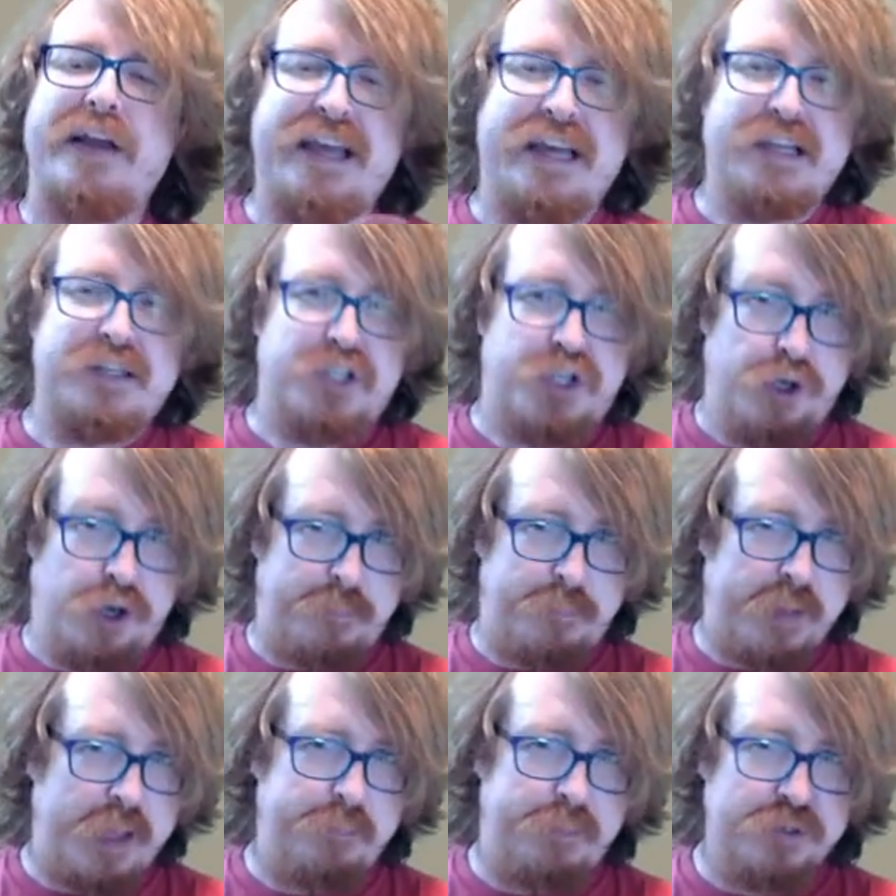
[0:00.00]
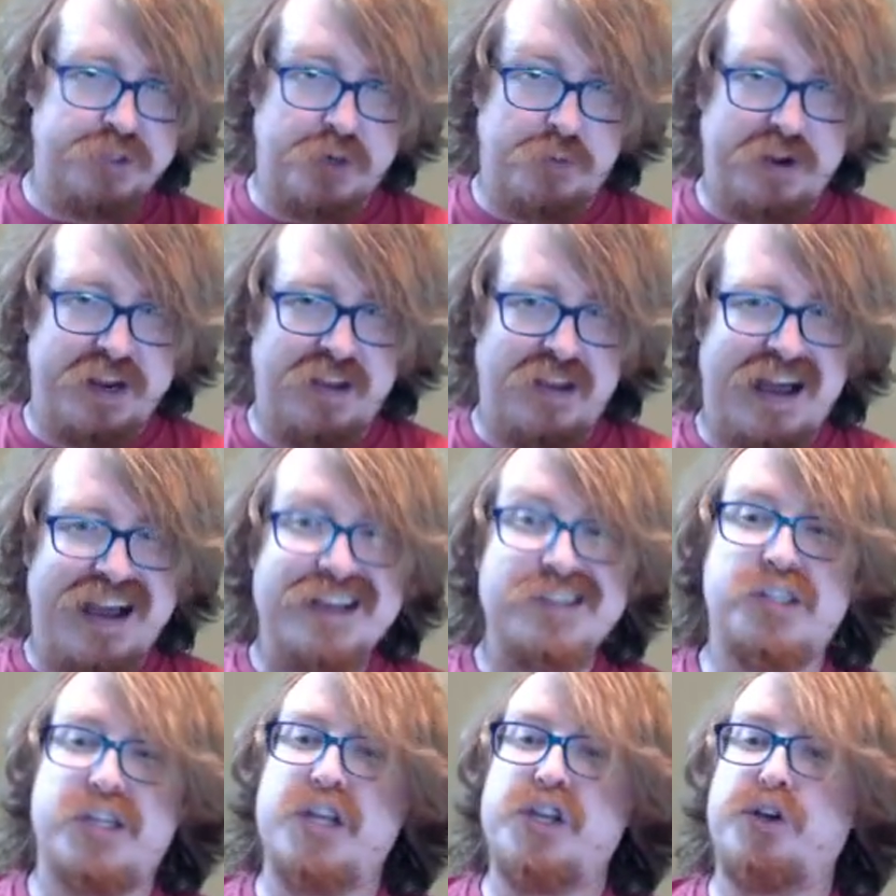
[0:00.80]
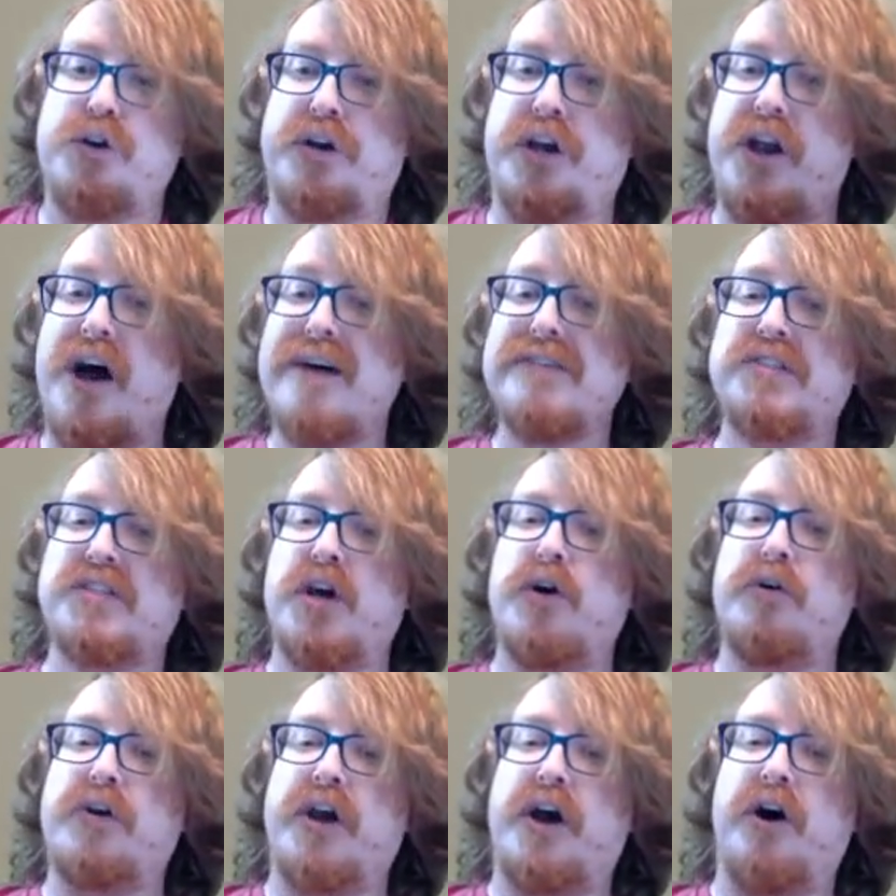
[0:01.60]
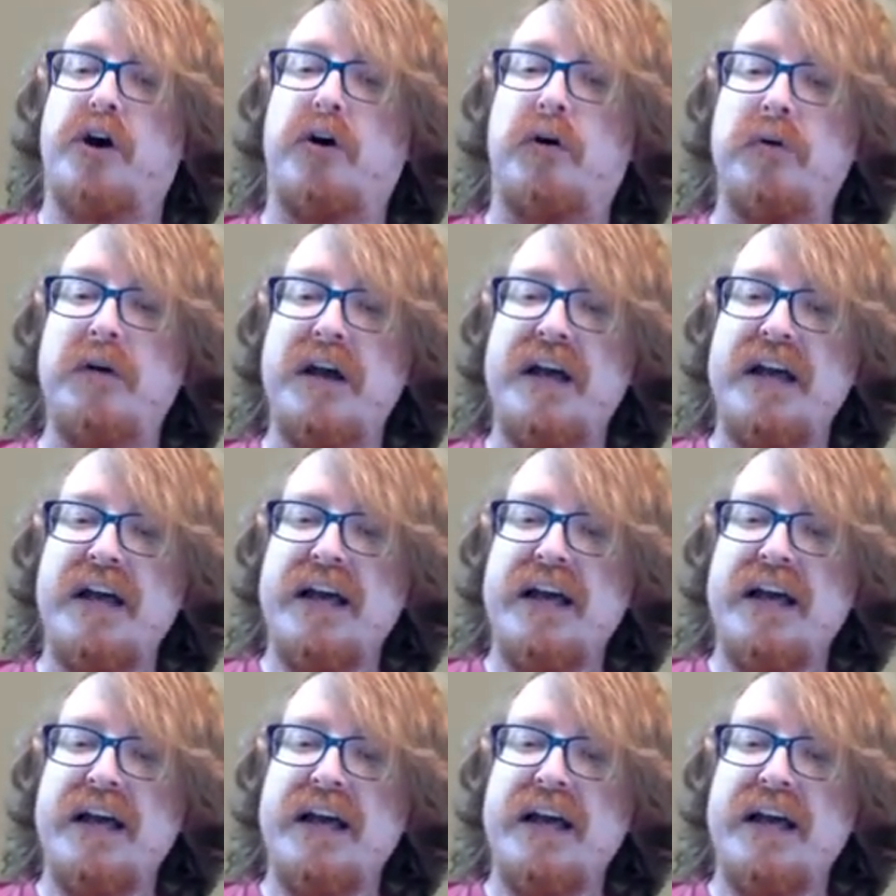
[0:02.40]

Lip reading: it took people to realize that you could also go,